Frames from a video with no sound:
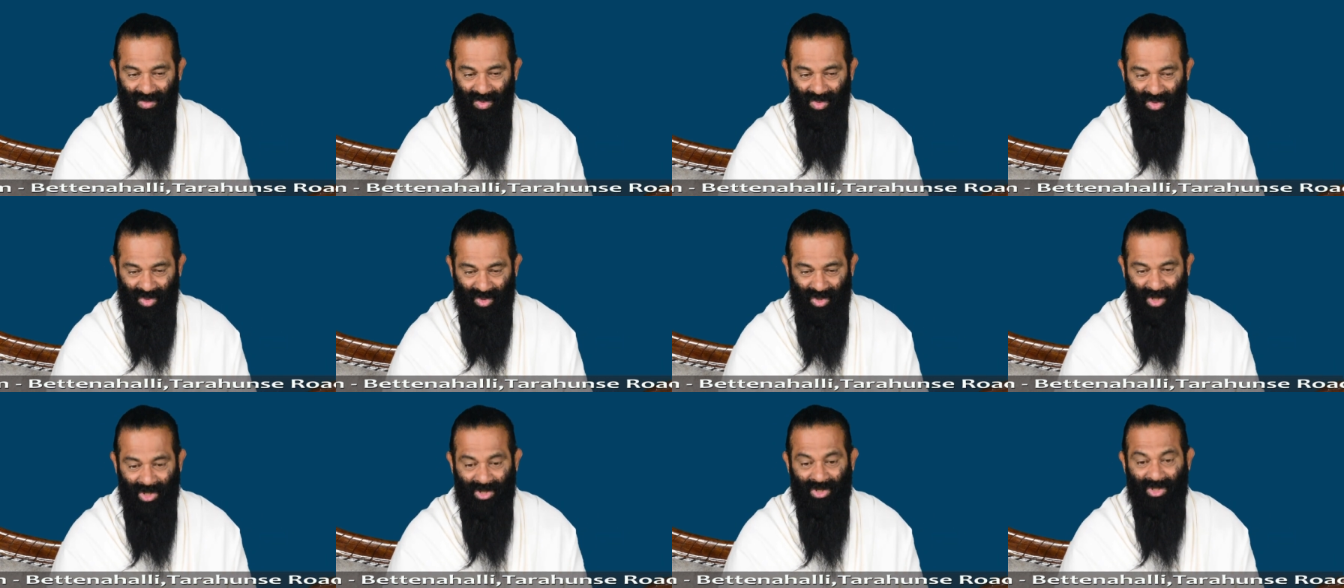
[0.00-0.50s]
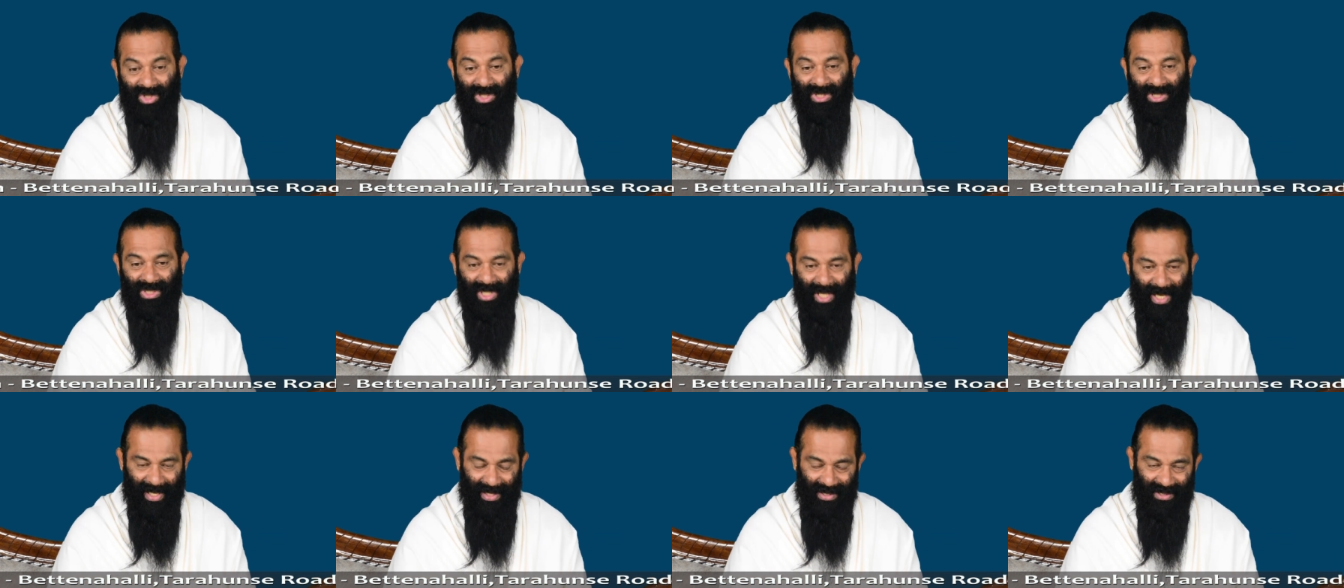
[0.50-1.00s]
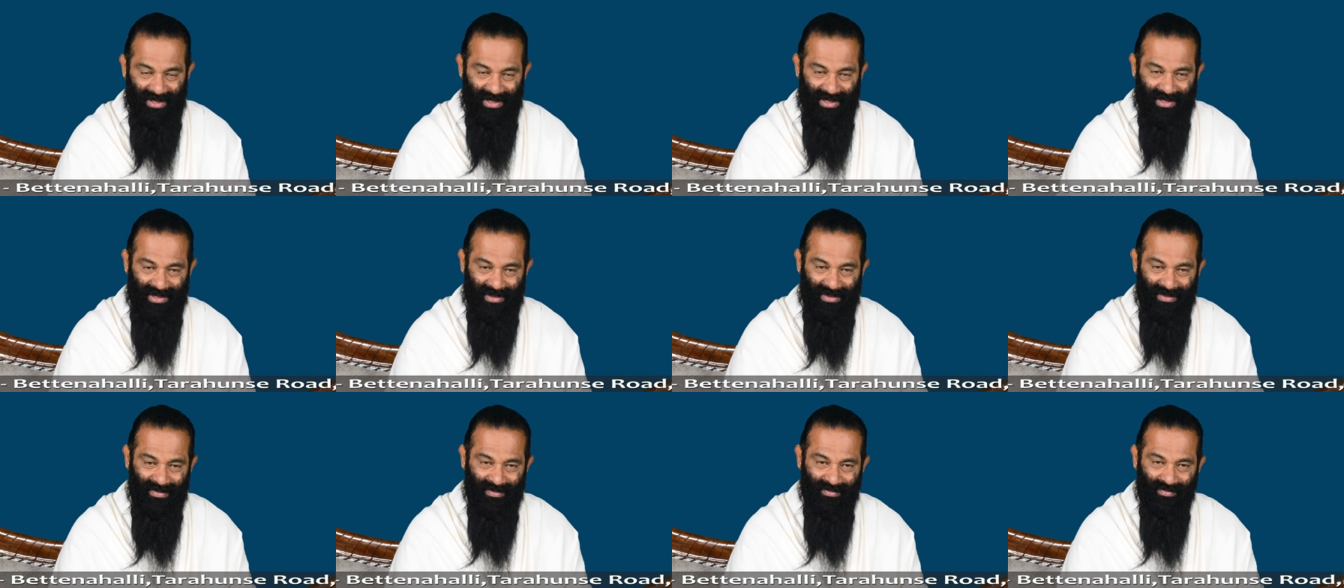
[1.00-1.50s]
Stretch his
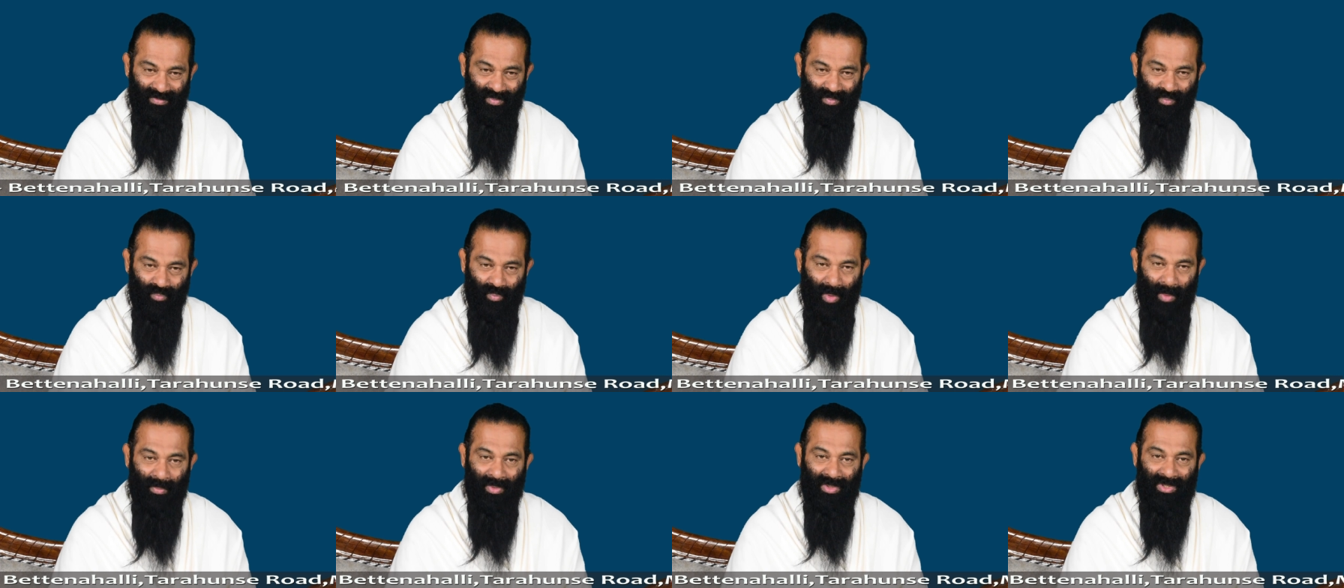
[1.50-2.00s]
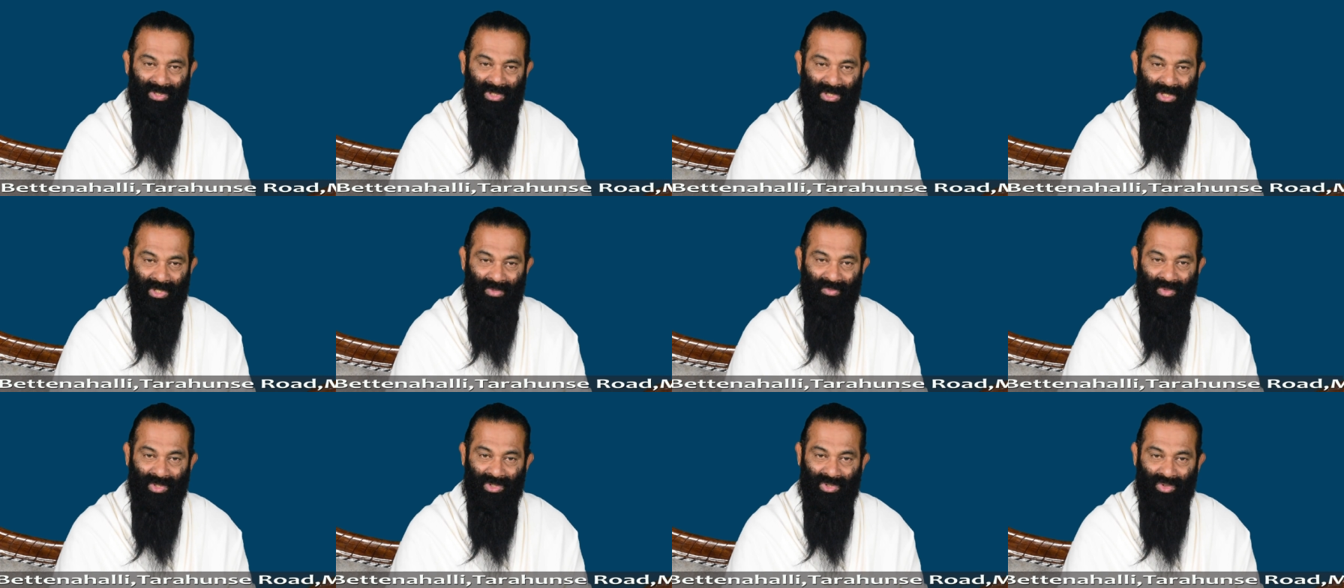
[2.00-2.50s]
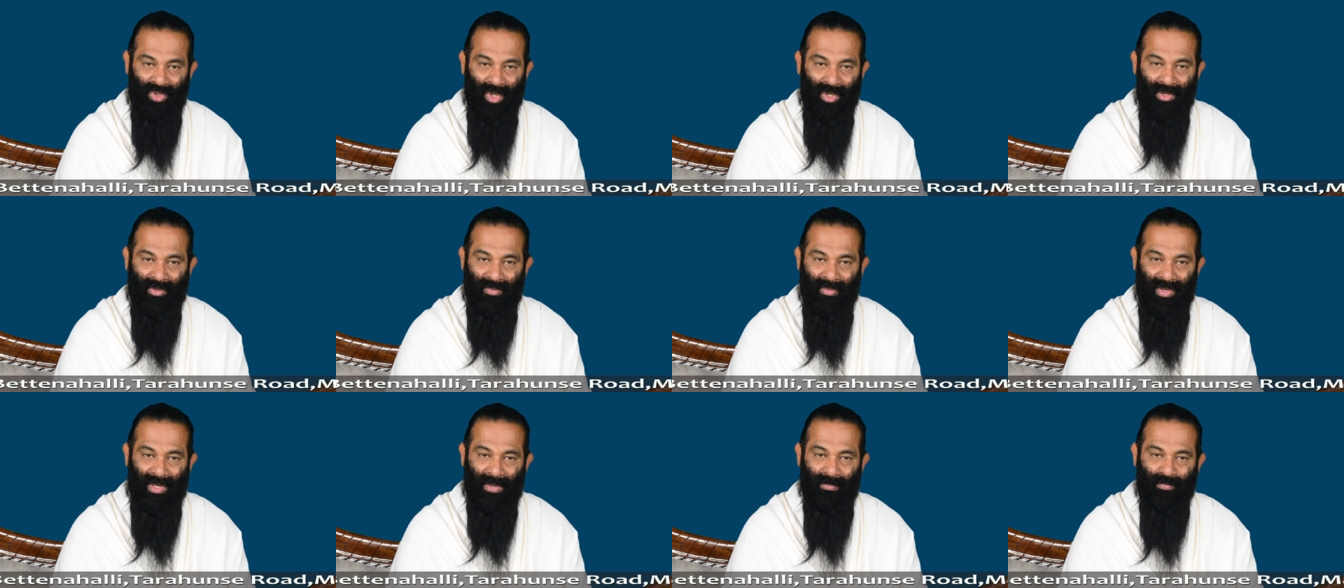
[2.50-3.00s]
hands. Publicity was not
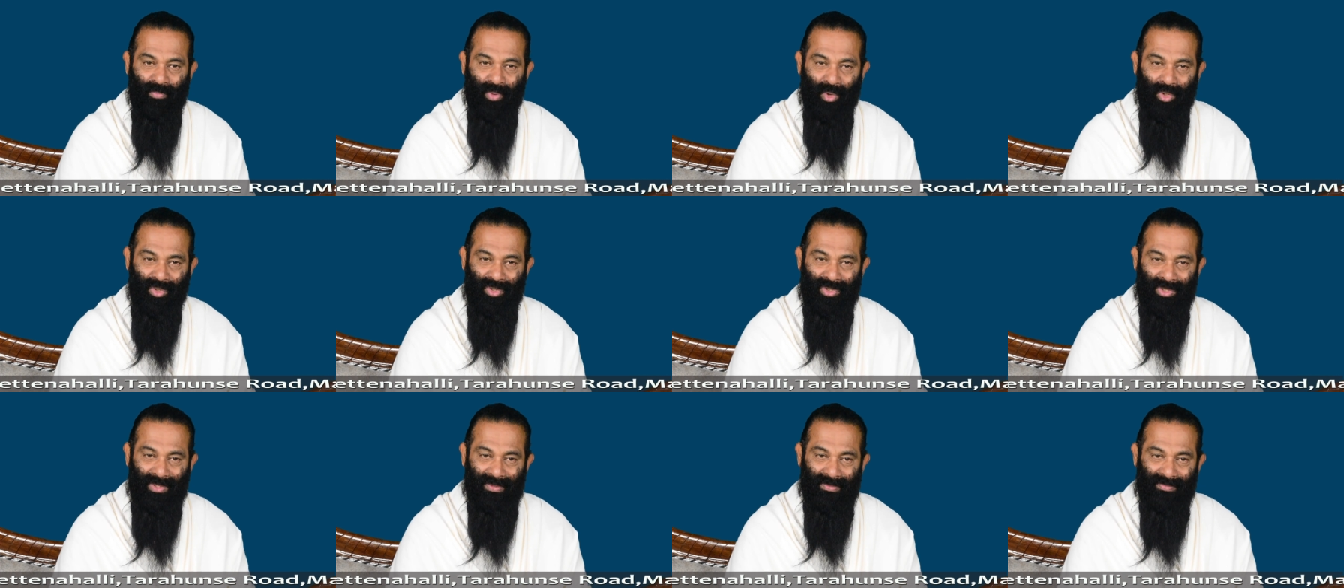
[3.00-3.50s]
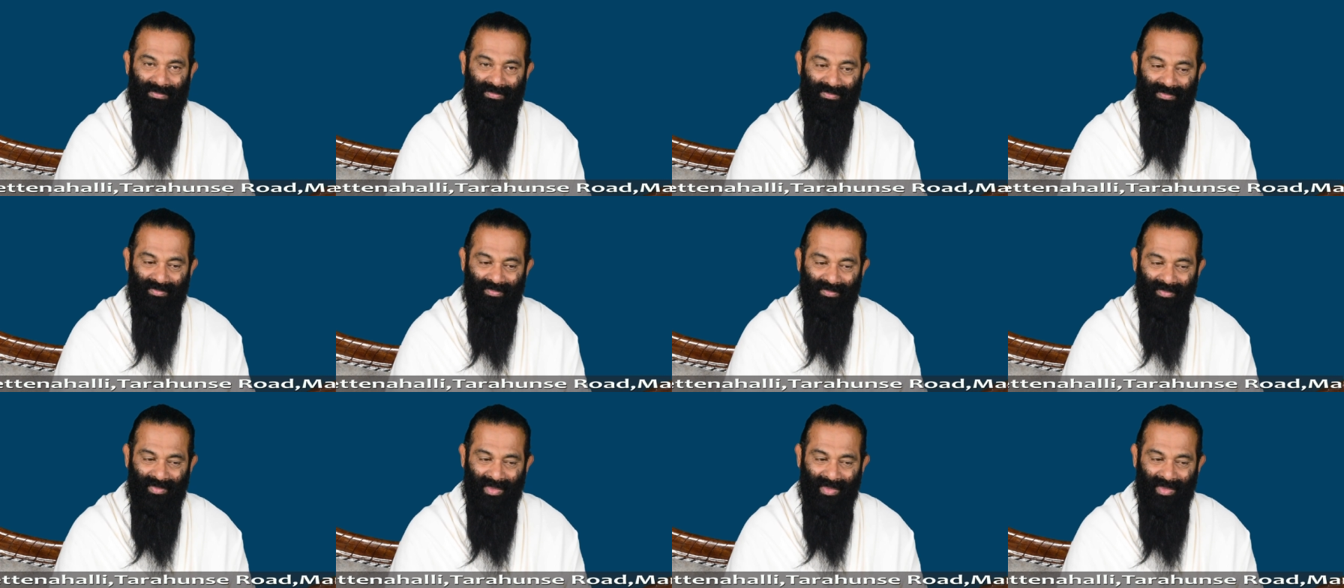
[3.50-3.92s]
very important,